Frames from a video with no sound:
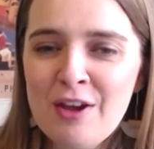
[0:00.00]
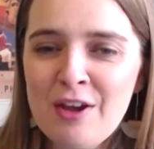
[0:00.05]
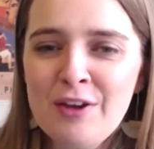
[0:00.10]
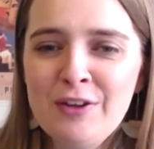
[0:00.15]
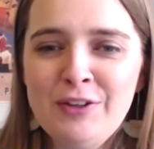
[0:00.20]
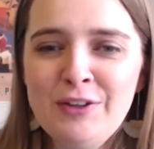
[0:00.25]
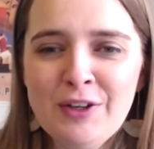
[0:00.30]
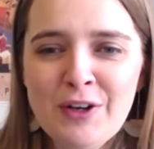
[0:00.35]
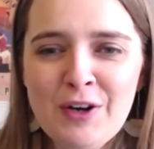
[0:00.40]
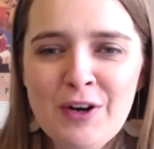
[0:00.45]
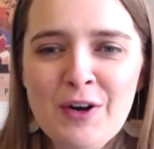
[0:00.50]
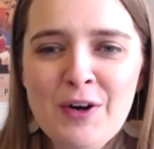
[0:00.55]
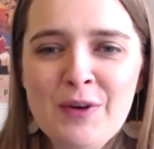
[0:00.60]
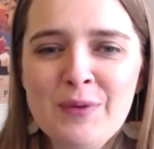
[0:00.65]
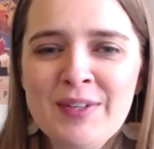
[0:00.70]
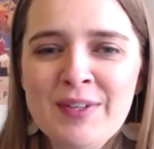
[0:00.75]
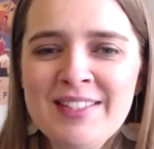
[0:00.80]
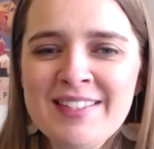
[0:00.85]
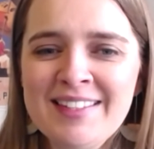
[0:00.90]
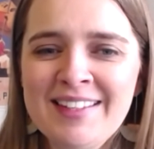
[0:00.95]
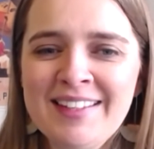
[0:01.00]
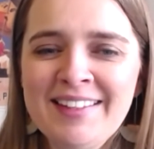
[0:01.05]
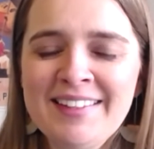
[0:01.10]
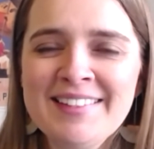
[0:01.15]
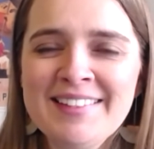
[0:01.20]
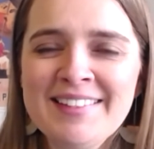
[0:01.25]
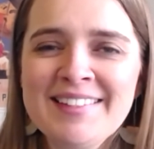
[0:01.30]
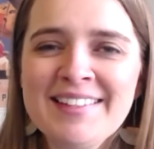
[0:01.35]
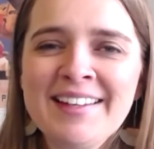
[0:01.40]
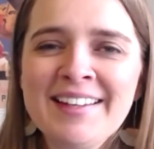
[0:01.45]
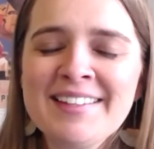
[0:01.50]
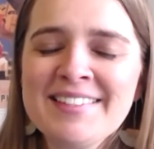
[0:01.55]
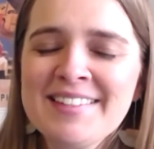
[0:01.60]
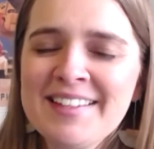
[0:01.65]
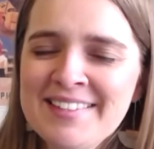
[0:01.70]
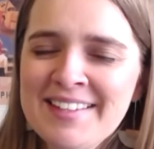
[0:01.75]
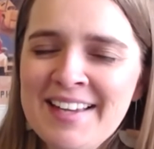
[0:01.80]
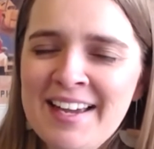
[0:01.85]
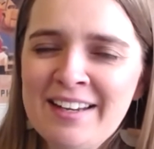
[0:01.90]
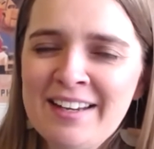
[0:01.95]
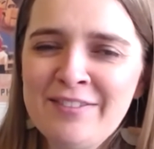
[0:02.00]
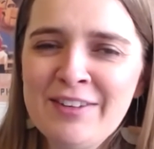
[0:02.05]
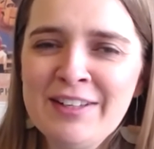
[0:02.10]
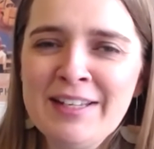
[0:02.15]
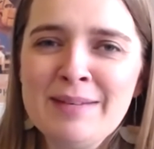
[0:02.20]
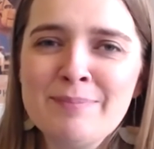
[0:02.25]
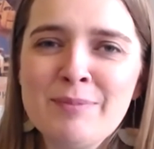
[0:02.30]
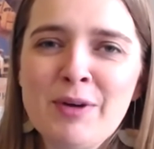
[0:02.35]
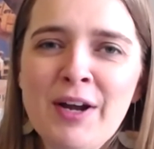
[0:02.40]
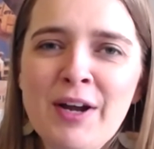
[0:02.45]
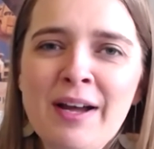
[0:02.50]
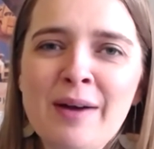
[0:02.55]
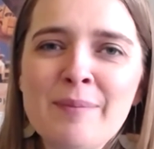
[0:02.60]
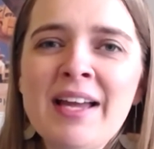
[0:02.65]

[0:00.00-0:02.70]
your receipts. And as I said, if you need more help,